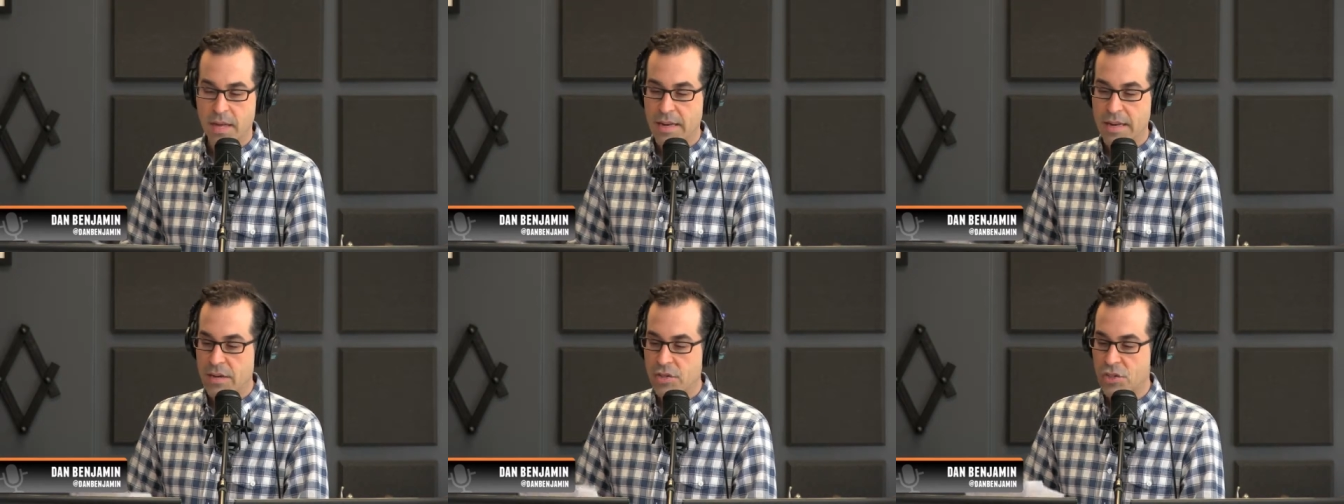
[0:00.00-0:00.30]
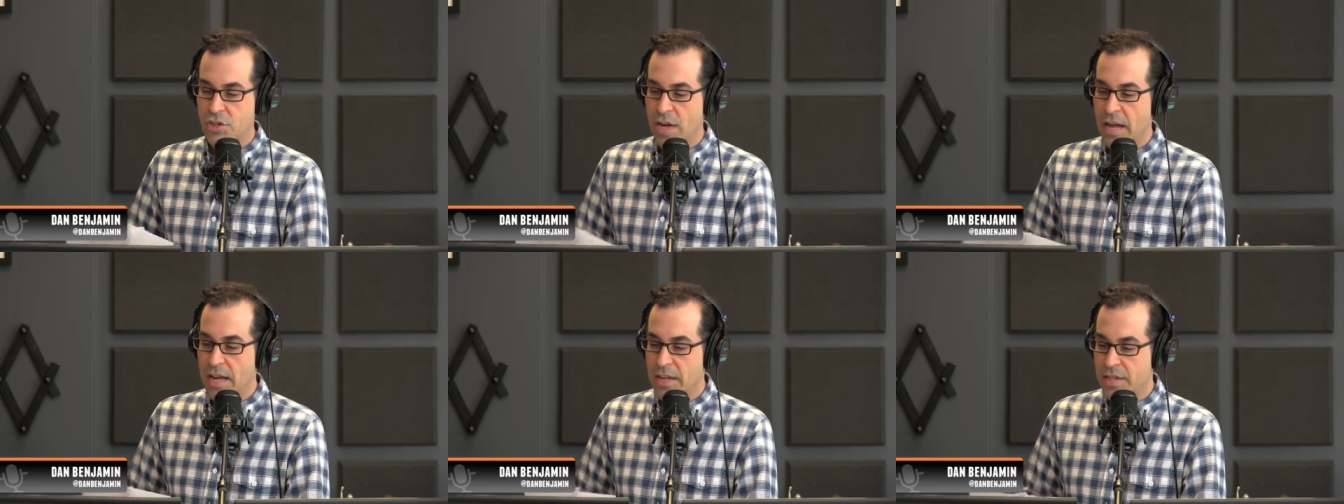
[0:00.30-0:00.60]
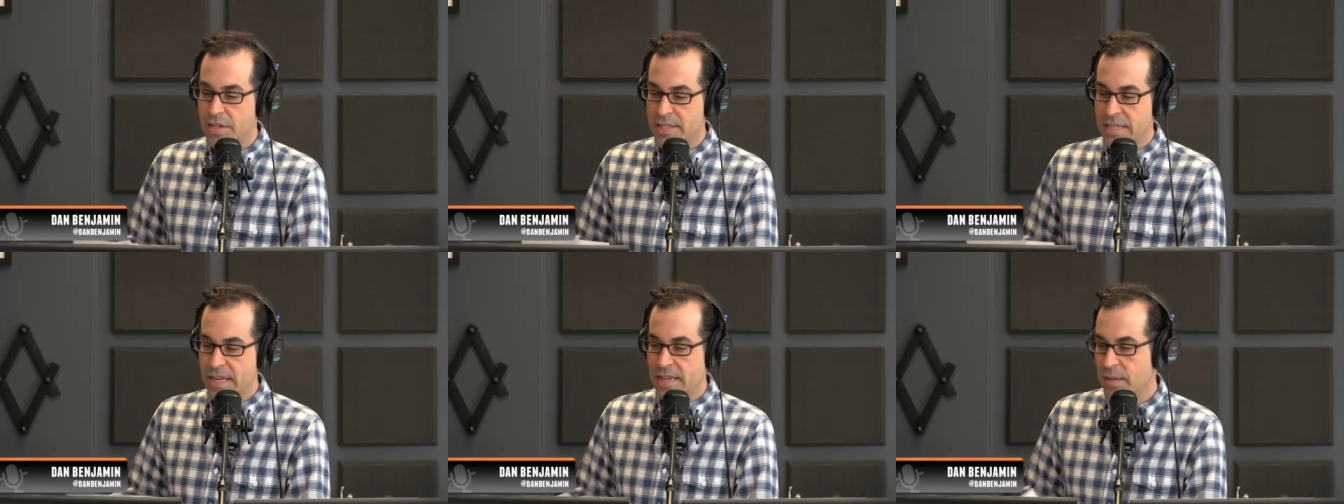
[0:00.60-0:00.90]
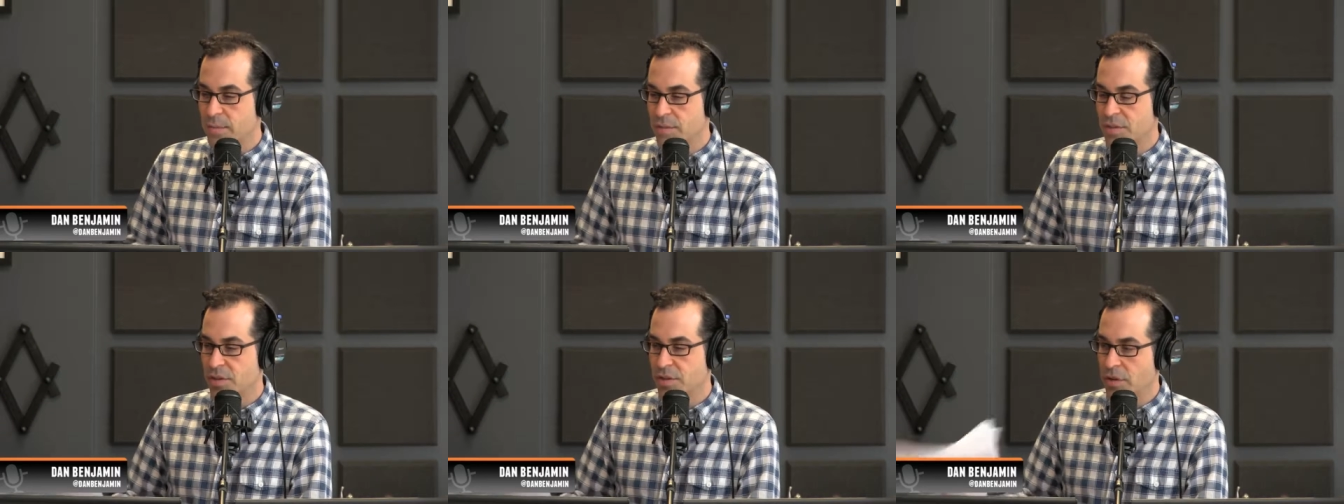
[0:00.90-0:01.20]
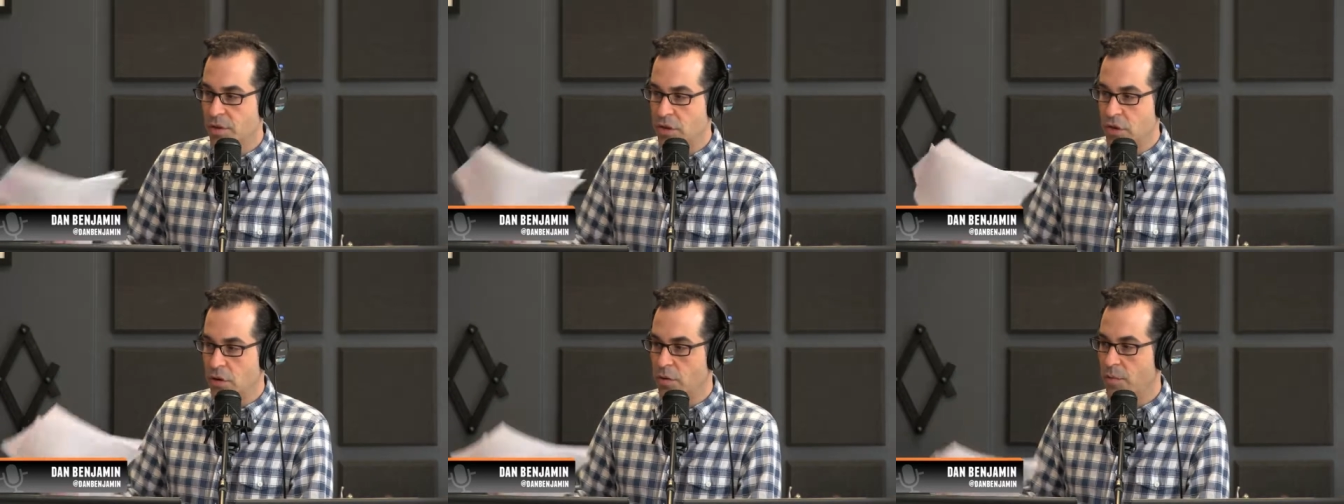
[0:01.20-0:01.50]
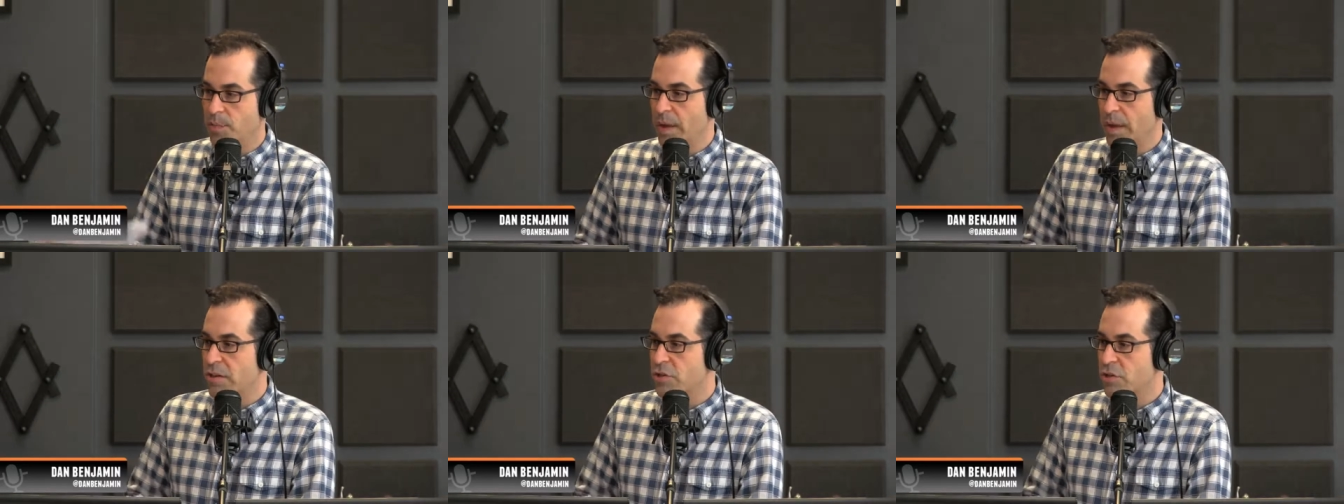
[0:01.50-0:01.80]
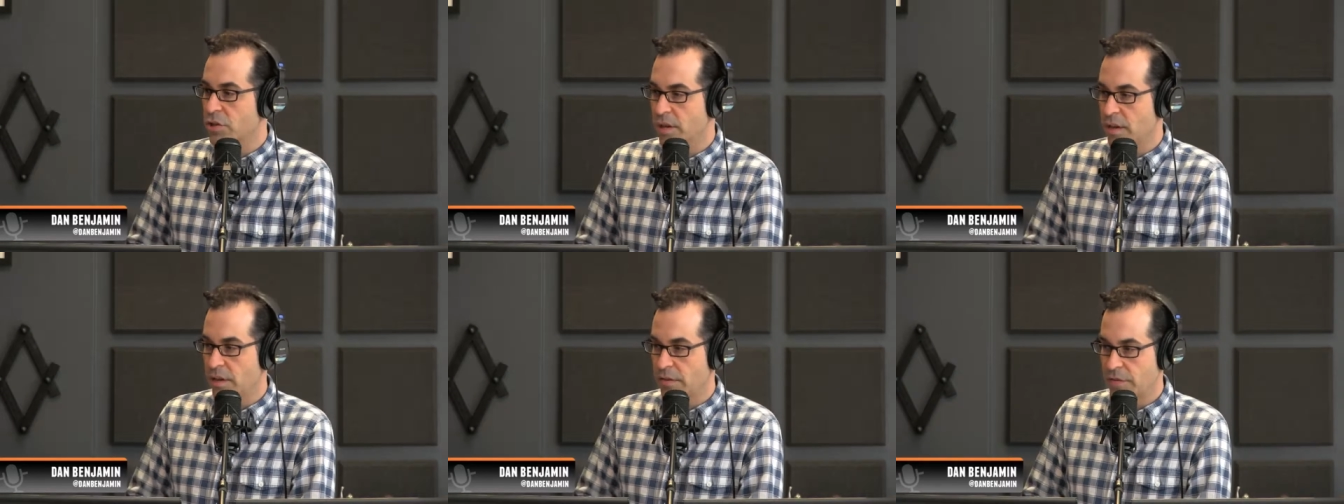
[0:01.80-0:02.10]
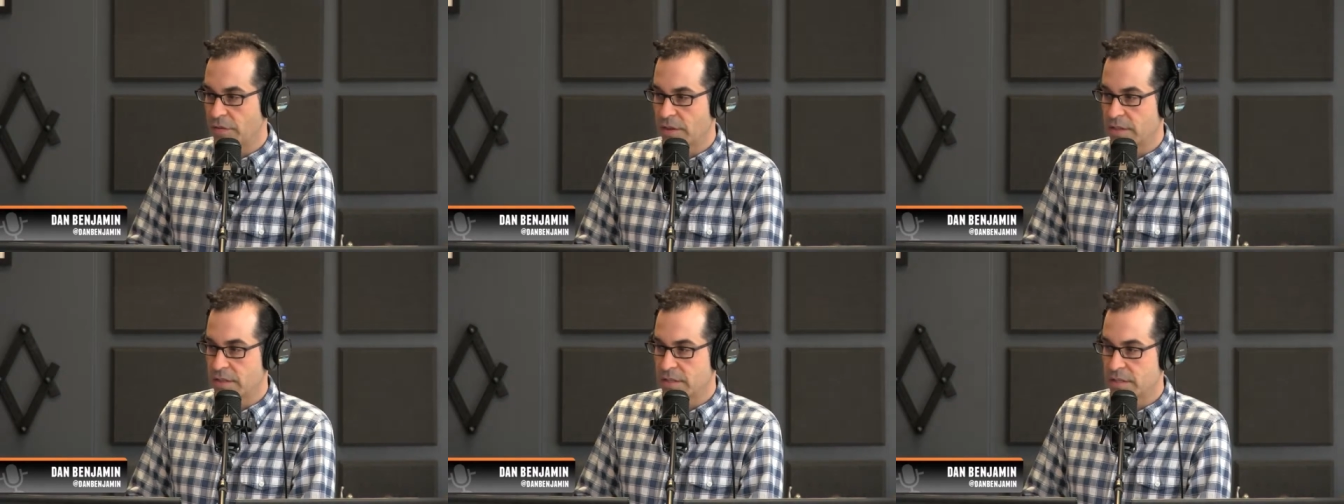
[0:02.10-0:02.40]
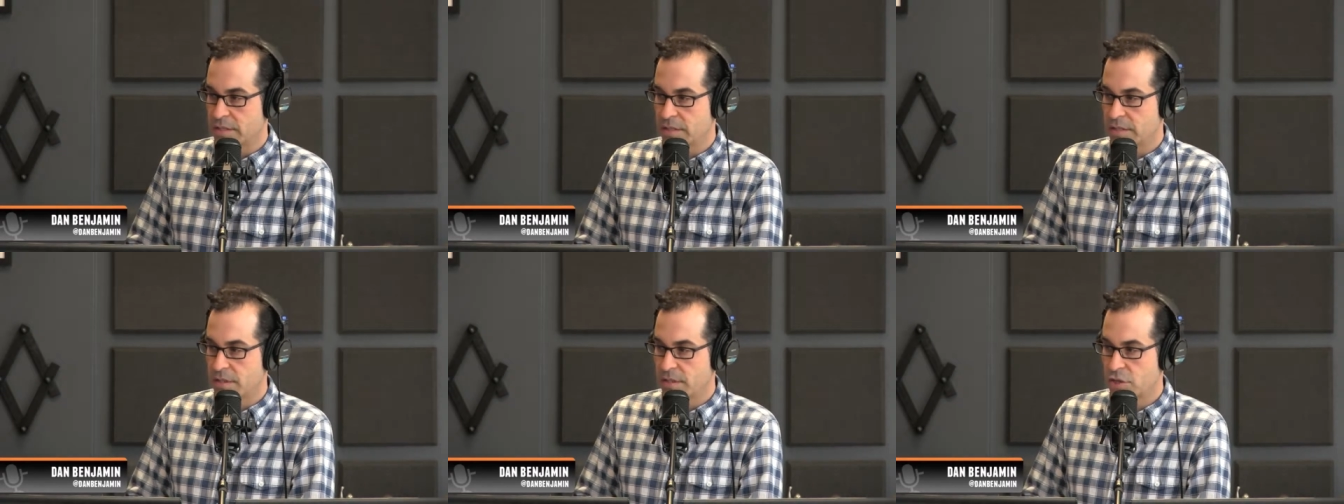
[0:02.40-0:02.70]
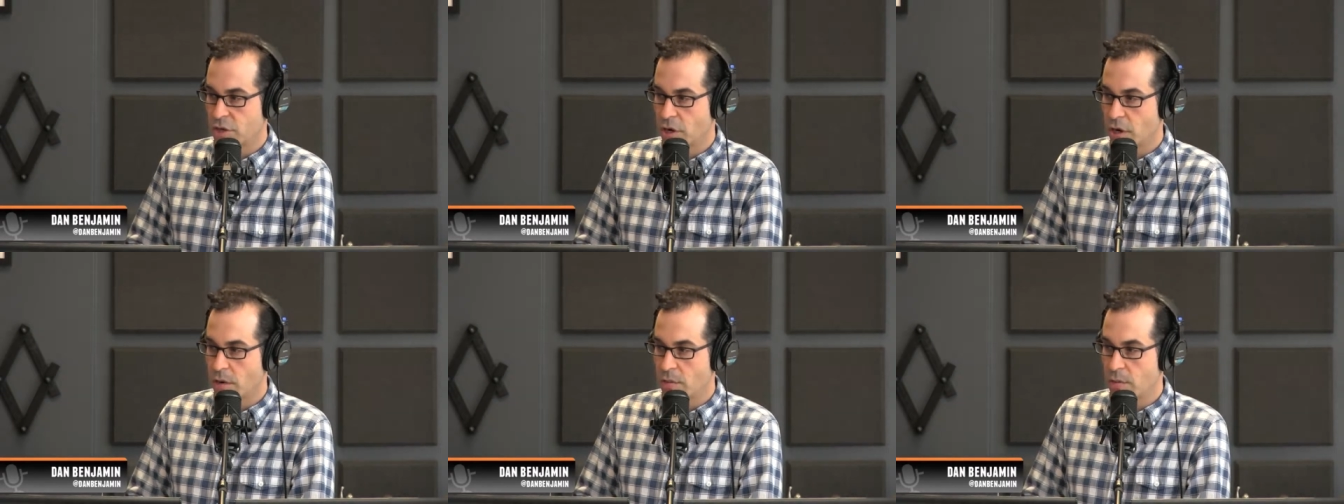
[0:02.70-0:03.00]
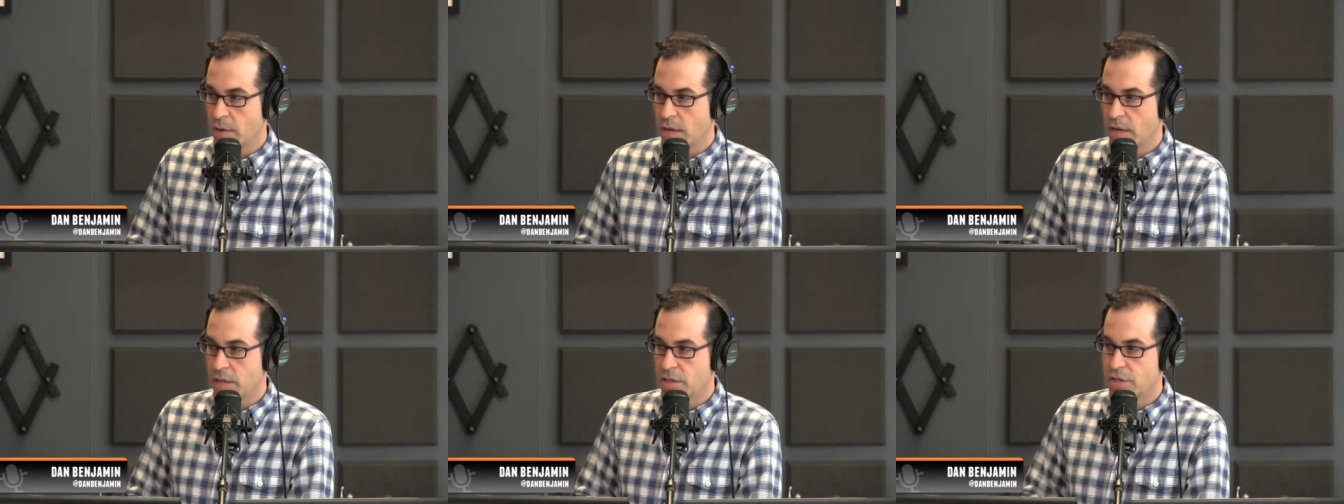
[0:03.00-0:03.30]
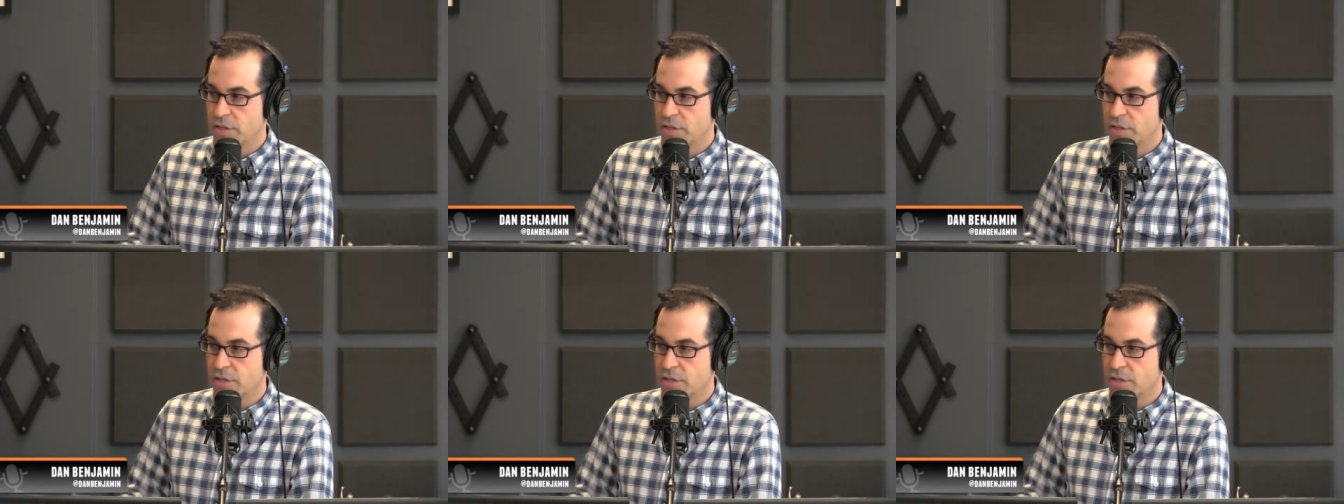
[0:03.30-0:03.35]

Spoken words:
Now, should I send them to the new Patreon for this show?